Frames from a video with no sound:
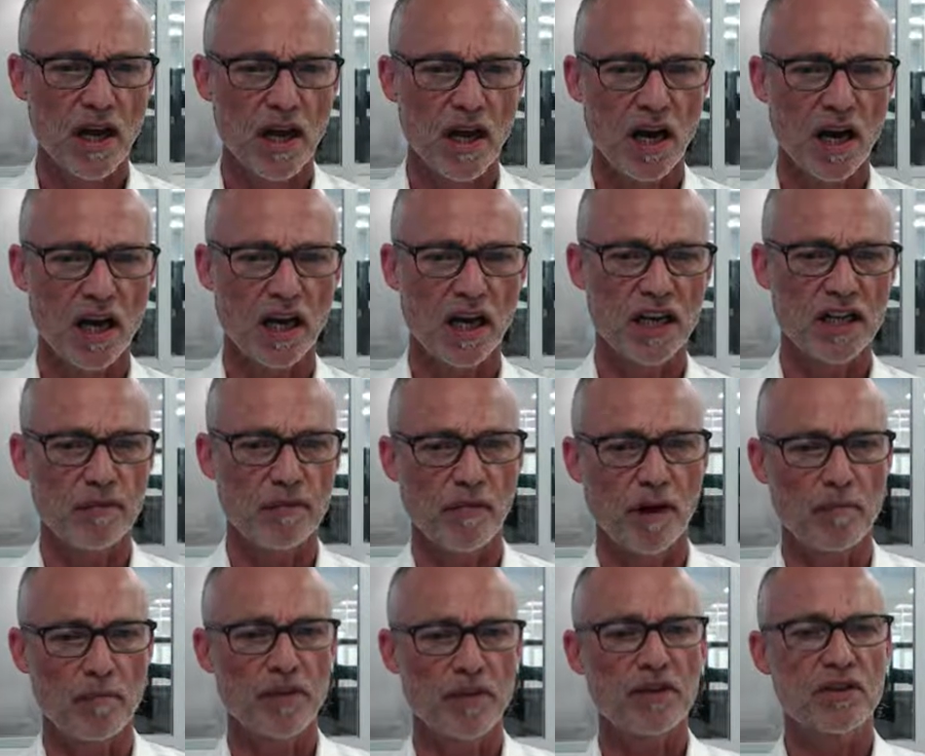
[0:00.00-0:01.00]
Okay, so my
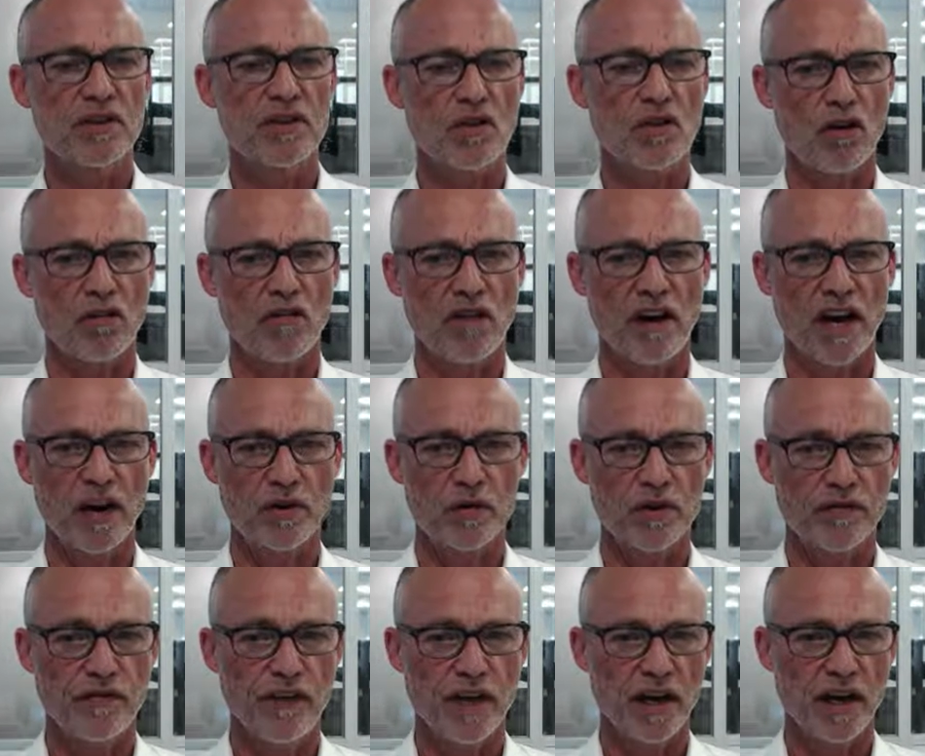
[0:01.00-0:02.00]
business Stockradar was
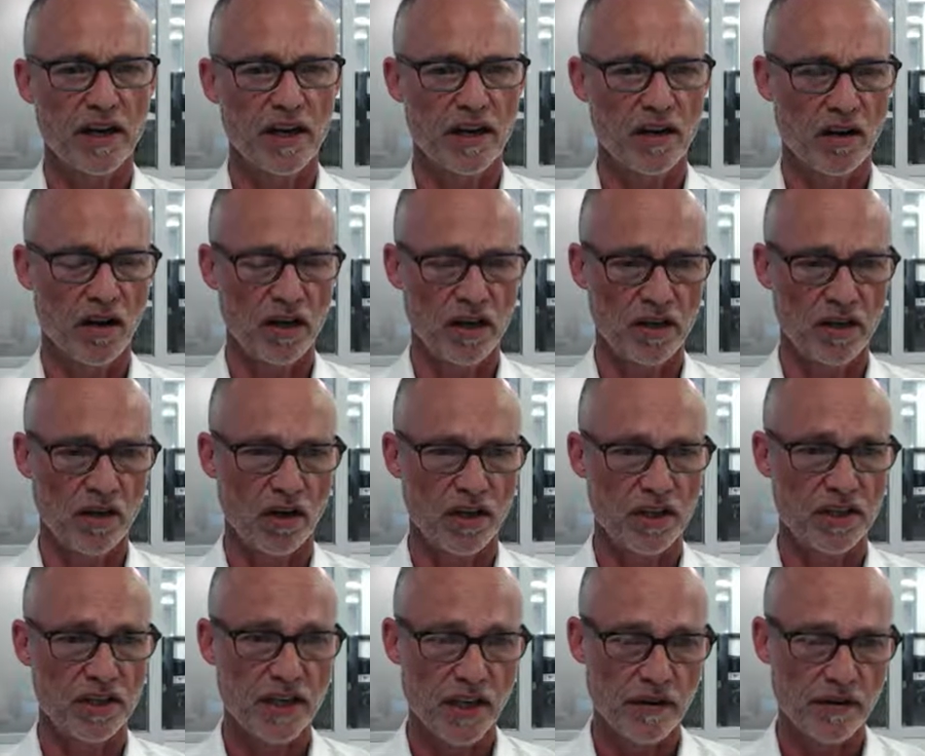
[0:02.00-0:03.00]
founded in
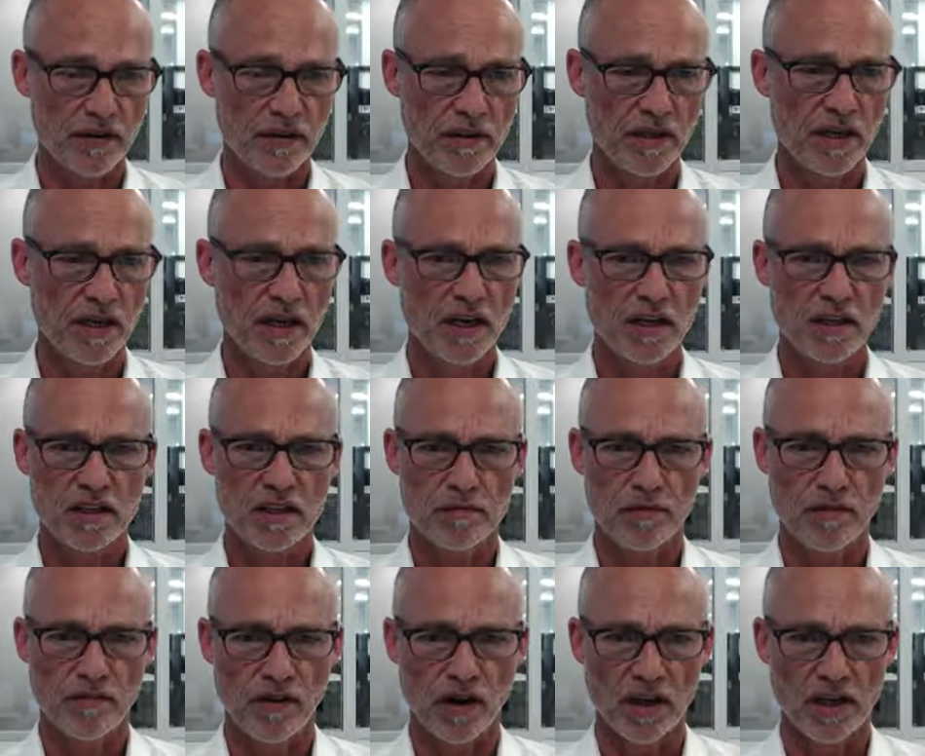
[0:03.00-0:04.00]
1997 to
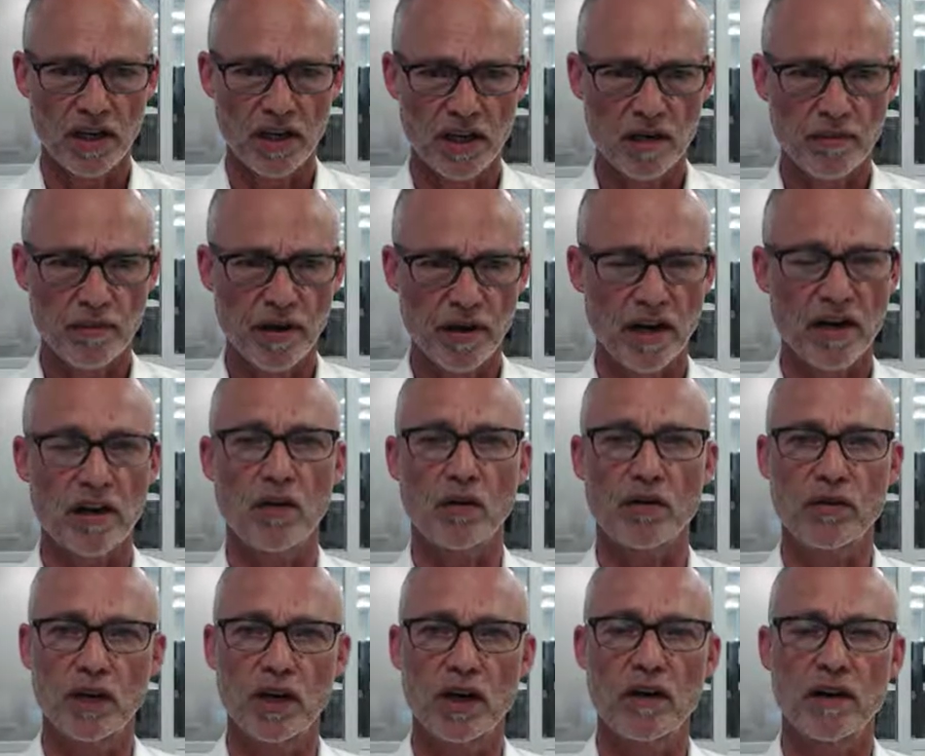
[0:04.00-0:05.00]
provide an independent
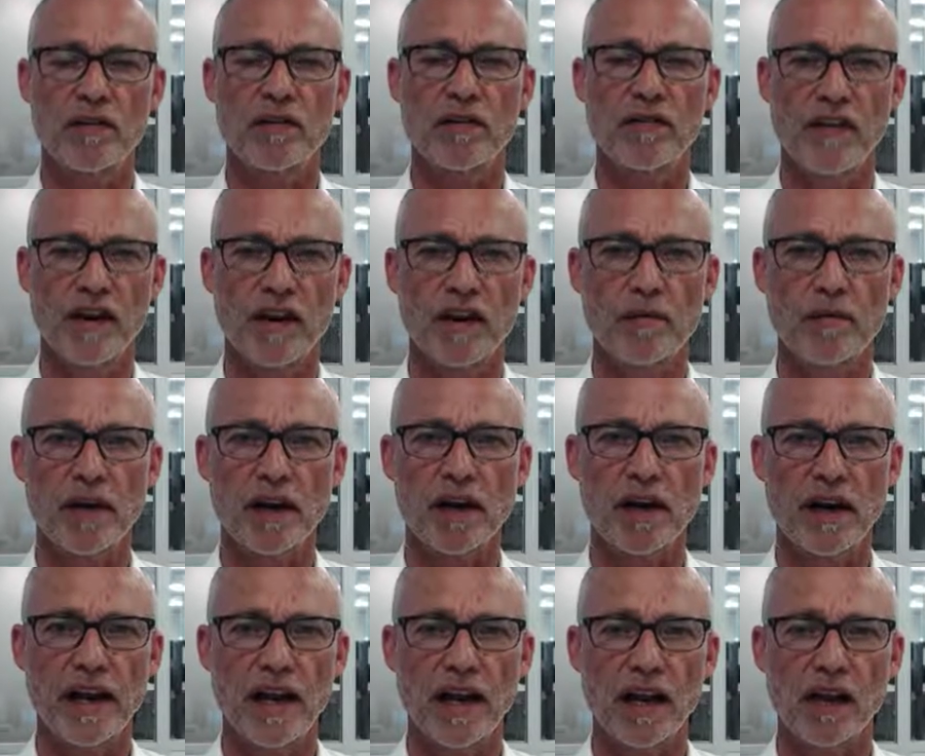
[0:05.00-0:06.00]
alternative to fundamental
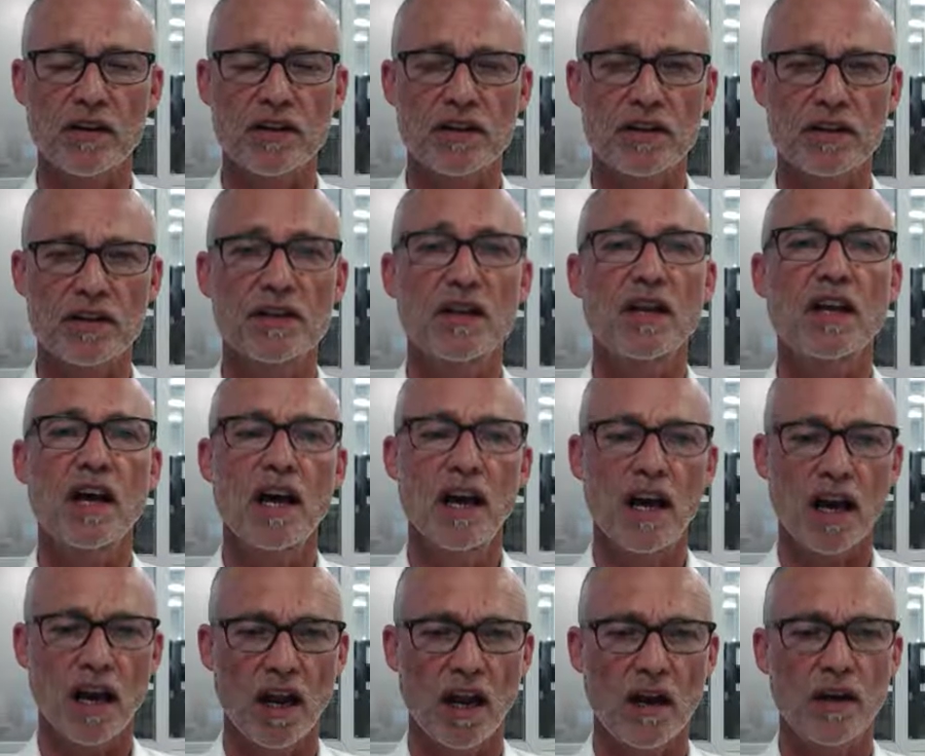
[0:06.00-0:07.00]
analysis.
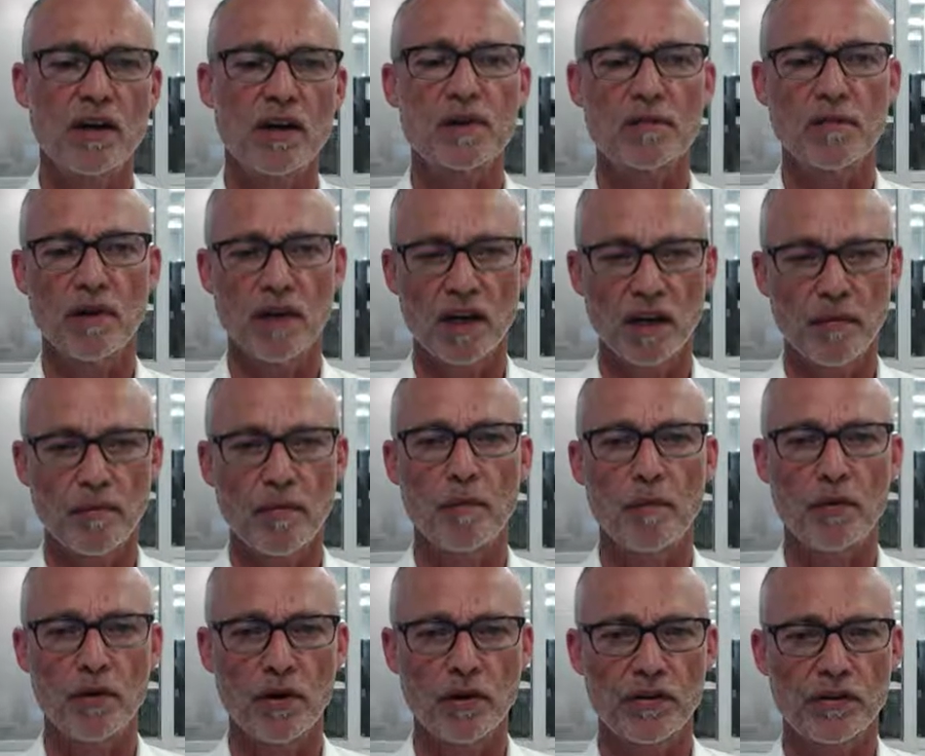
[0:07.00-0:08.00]
Hello, it's only my
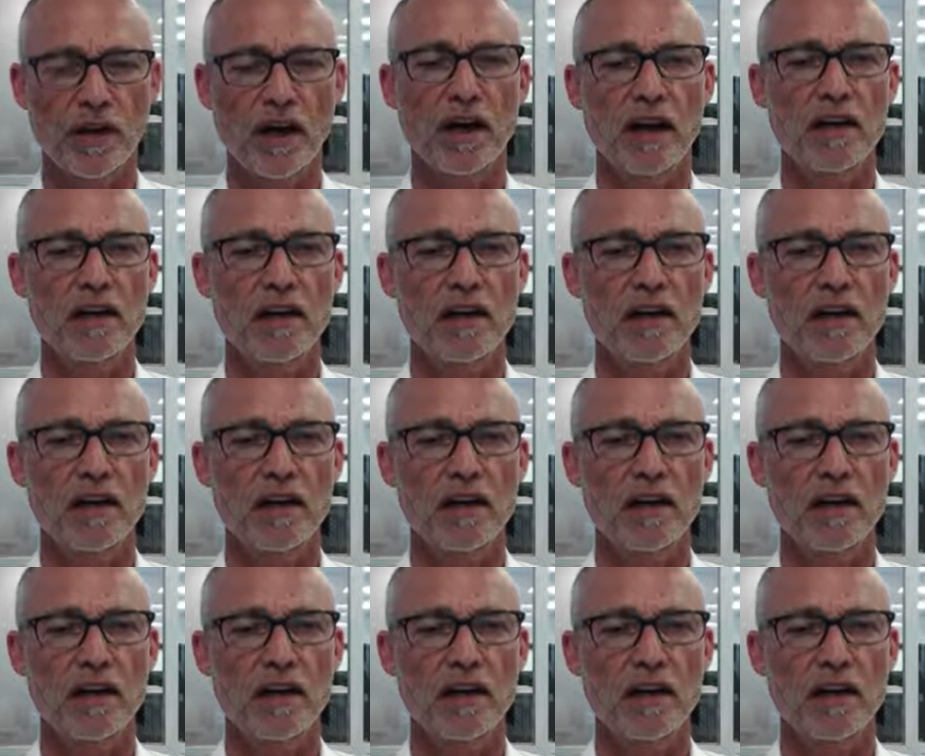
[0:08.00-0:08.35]
birthday,